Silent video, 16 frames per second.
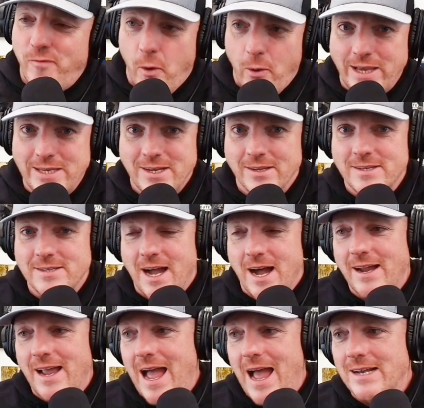40s on
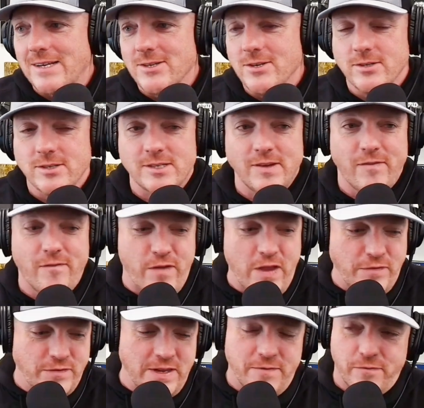stock axles,
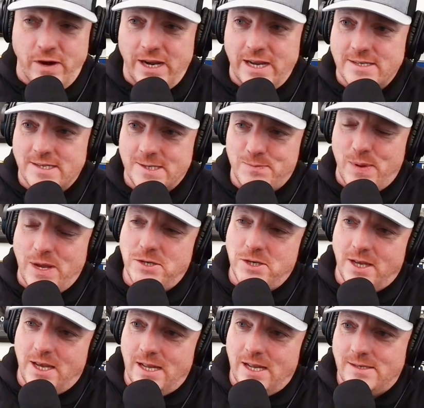50 freaking
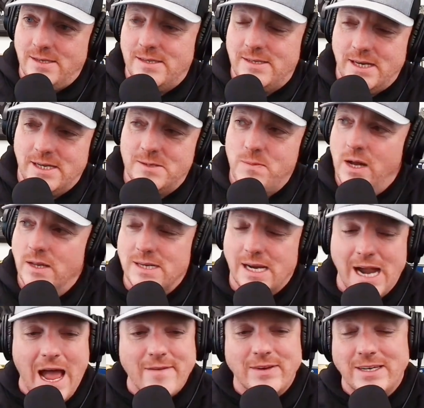suspension kits in 6 months.
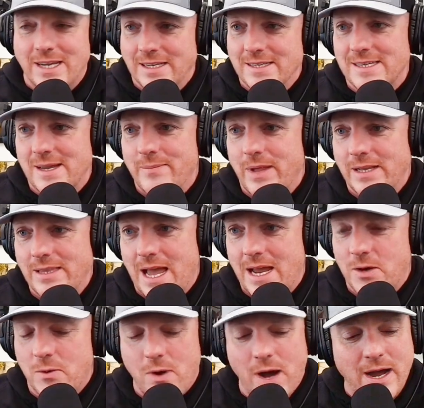Like, I haven't done something like
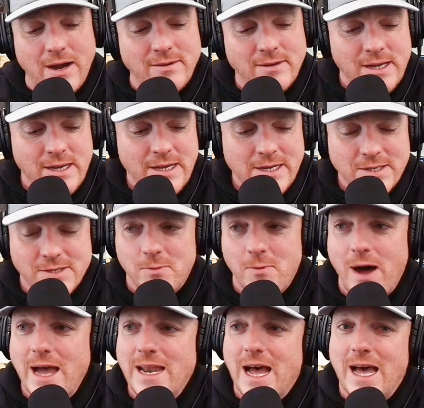that in a while. So
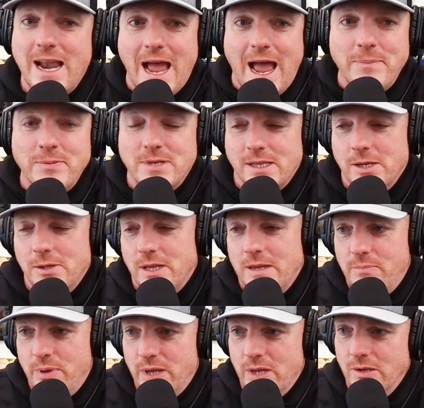why not
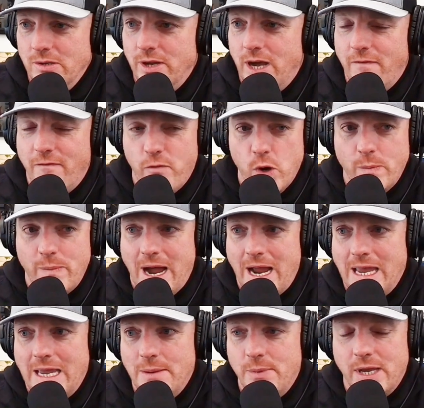absolutely build a
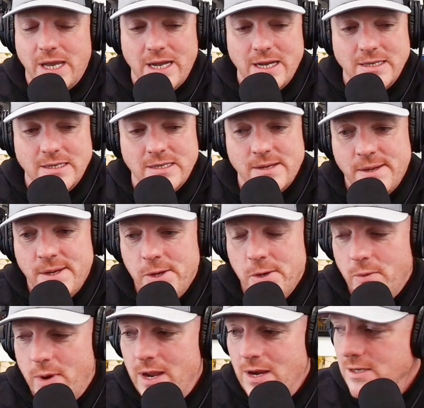4xE, because
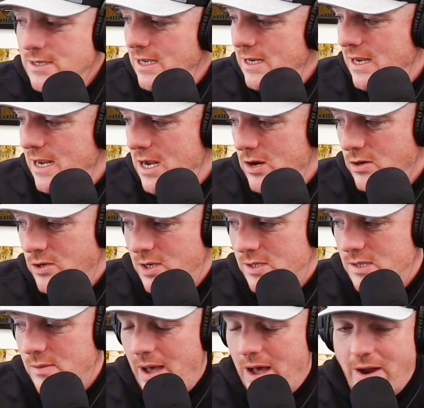we are sitting here
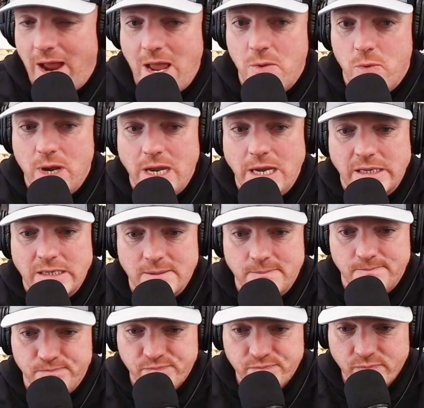just about 8 weeks